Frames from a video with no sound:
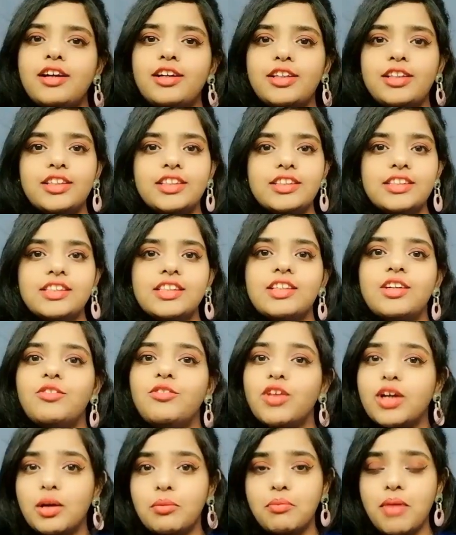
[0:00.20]
honeys
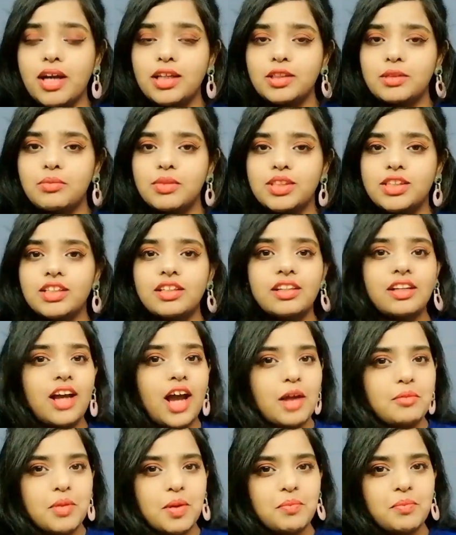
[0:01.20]
welcome back to my channel
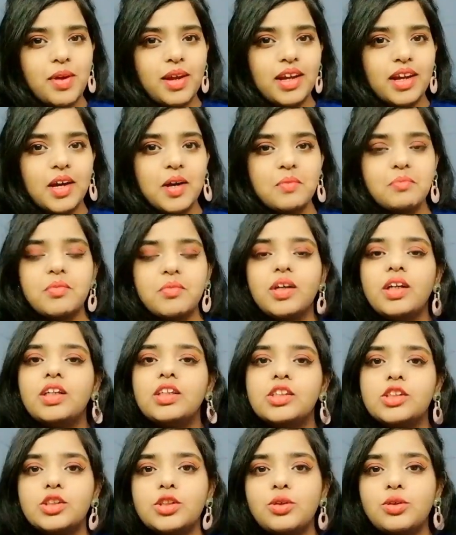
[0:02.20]
i made makeup
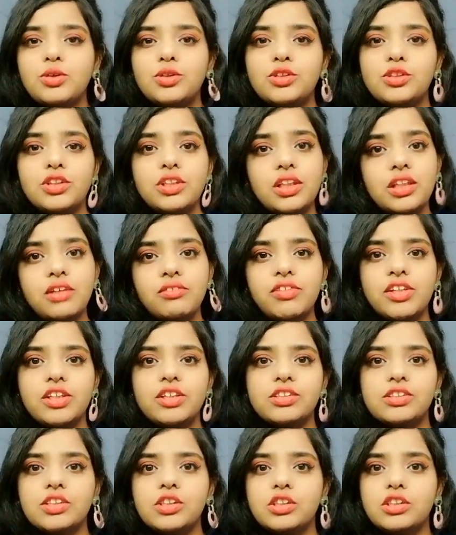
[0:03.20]
so today the
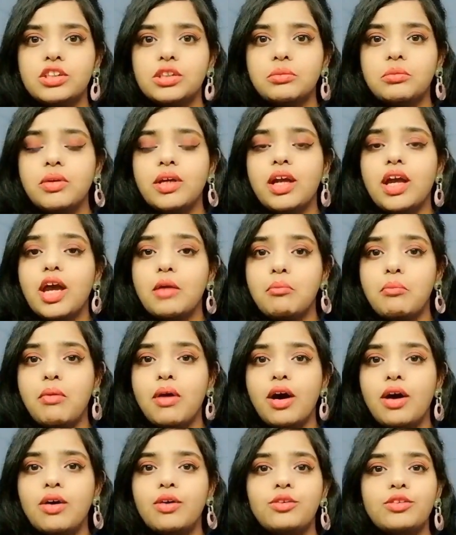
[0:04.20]
video is going to be
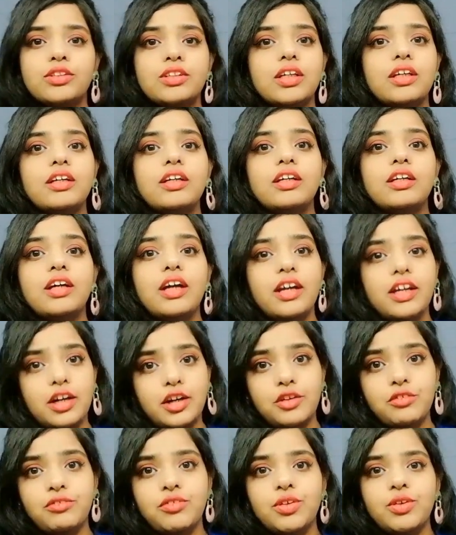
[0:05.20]
about a
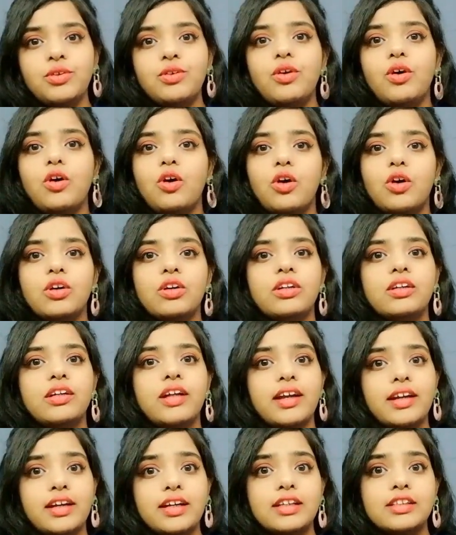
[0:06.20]
review
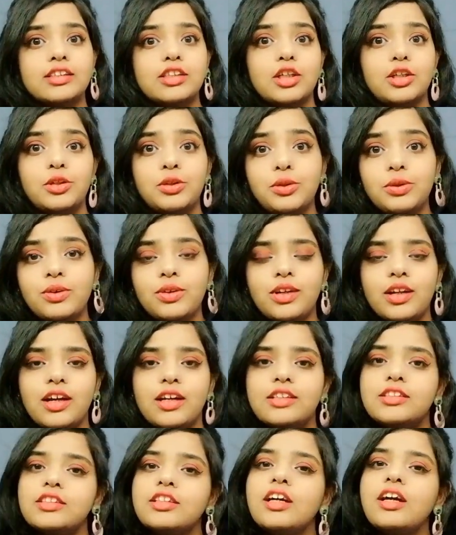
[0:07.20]
on Nykaa's new
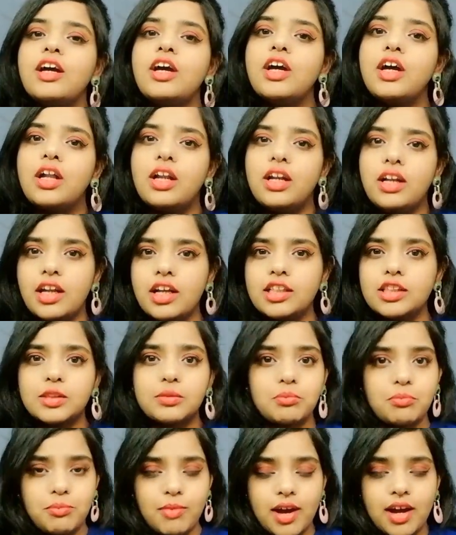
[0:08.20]
launch
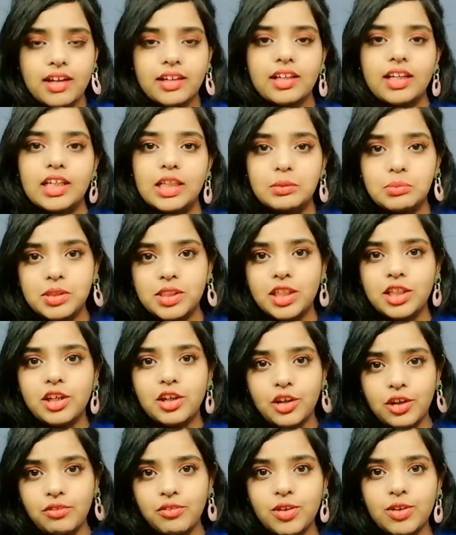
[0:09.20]
luxe matte
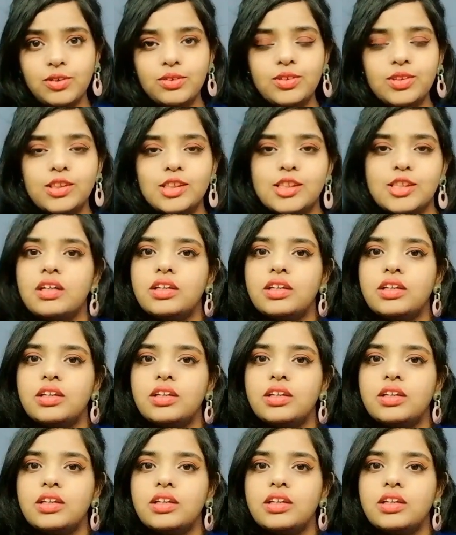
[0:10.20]
lipstick review